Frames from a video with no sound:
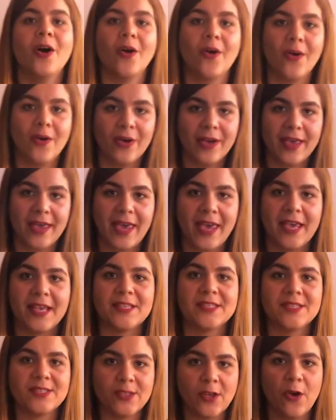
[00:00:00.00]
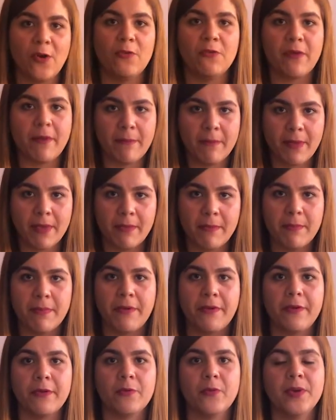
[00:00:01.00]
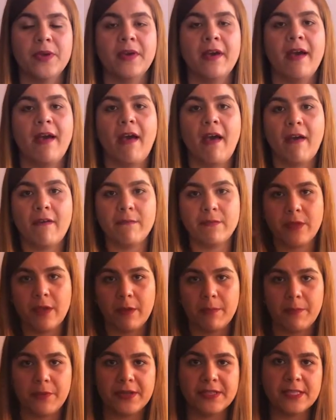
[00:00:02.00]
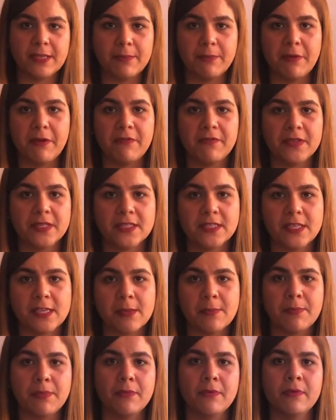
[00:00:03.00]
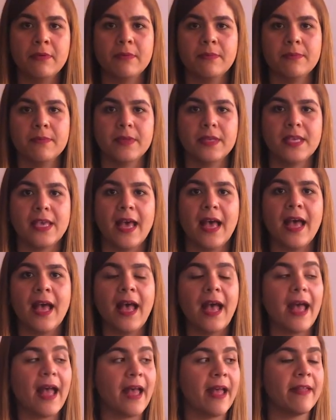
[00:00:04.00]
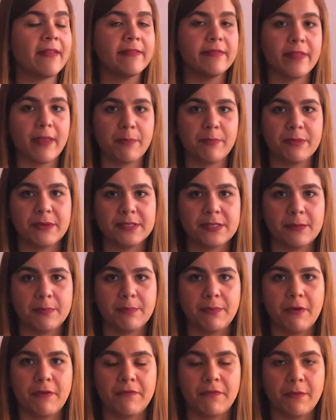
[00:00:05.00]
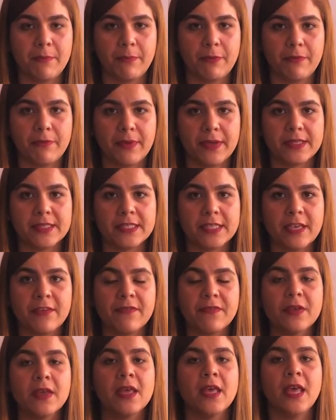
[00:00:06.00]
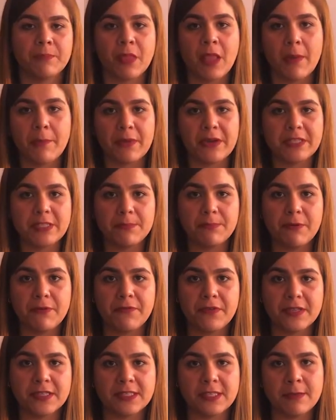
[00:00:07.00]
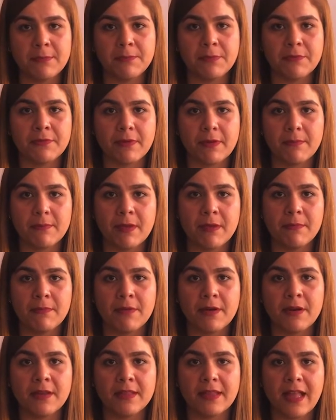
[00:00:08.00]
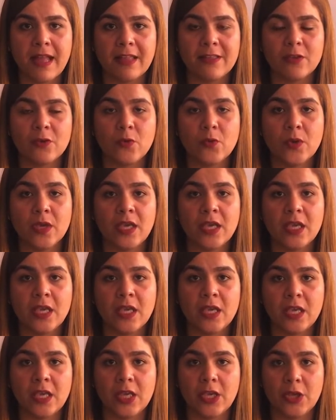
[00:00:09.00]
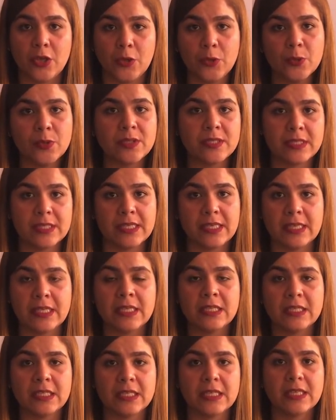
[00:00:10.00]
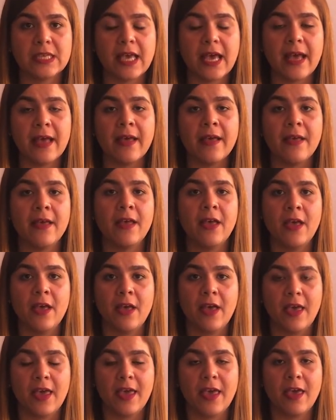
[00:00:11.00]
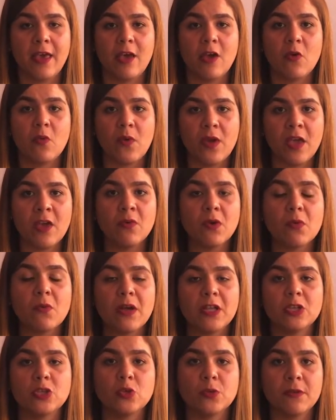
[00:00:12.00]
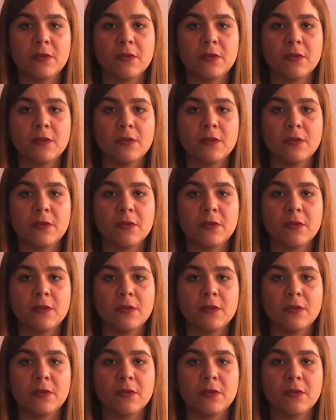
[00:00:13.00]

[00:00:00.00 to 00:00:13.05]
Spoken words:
Okay, so remember we have the present perfect simple, yeah, and the present perfect progressive. Present perfect simple, remember that we use it, yeah, when we want to